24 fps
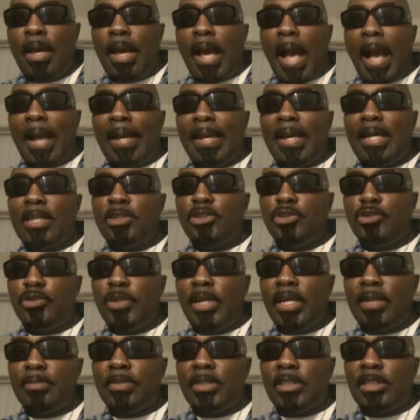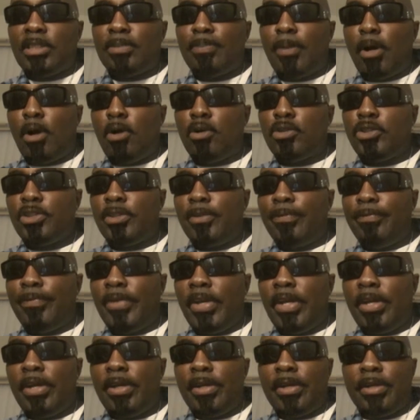I guess dreams expose your
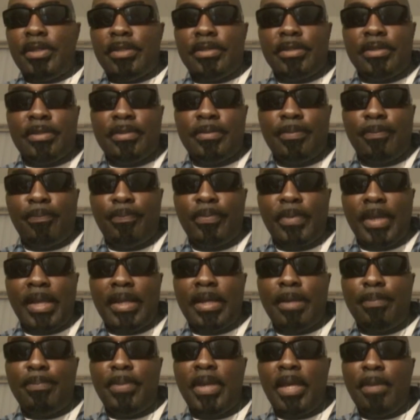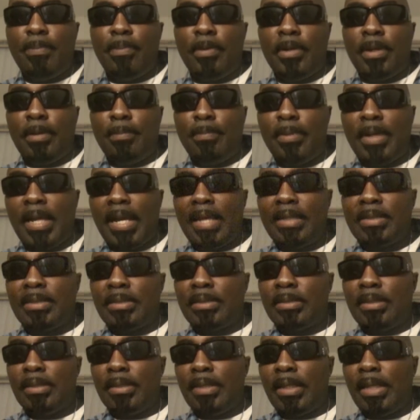fears and the people and
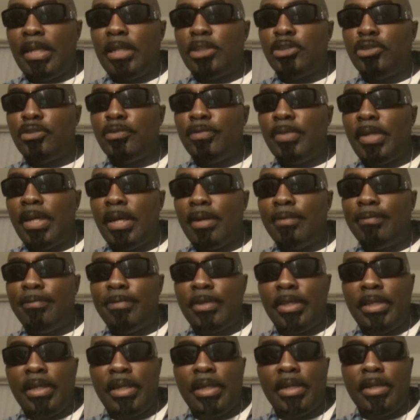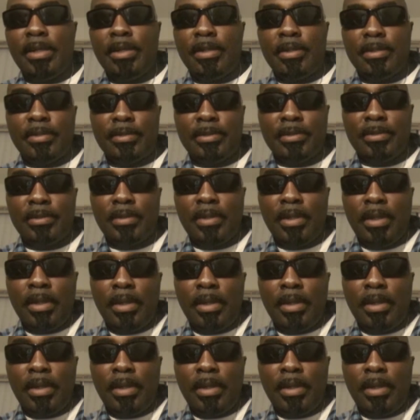places and things you've done for years